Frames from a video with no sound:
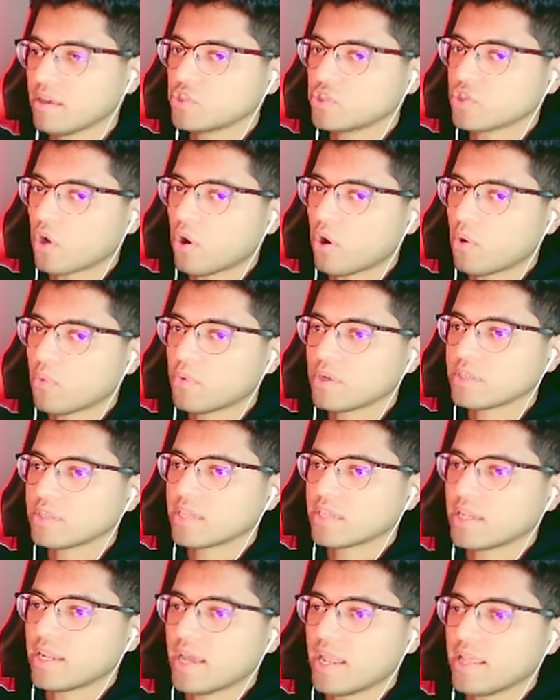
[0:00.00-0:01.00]
She's always
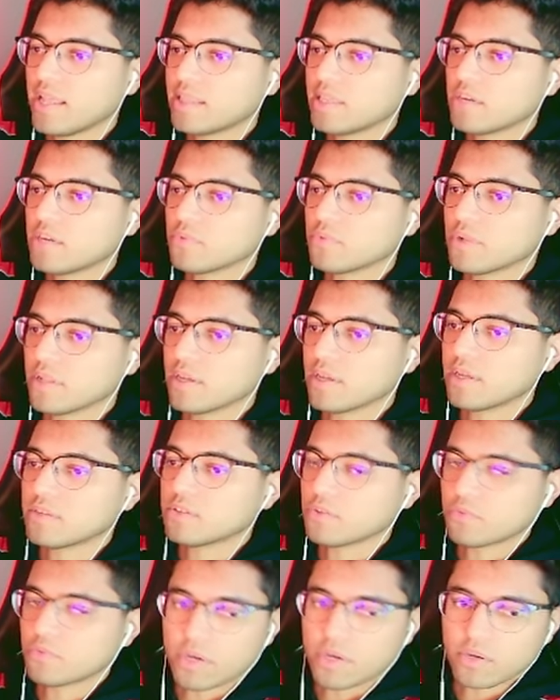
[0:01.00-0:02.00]
in anything related
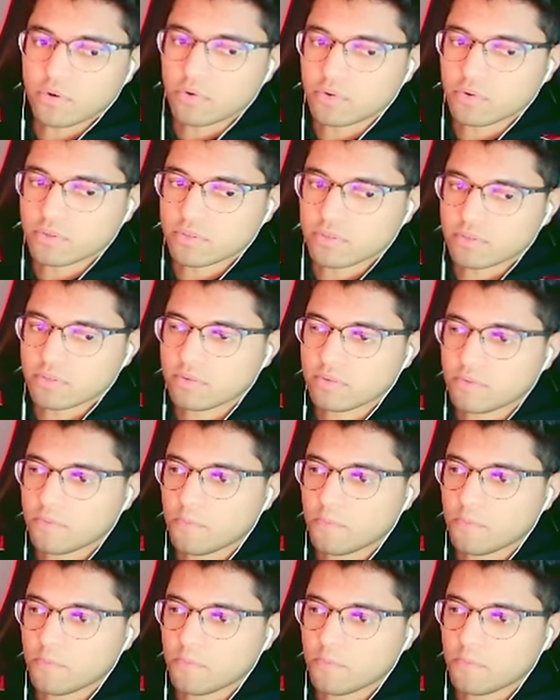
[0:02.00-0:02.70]
to Grand Order.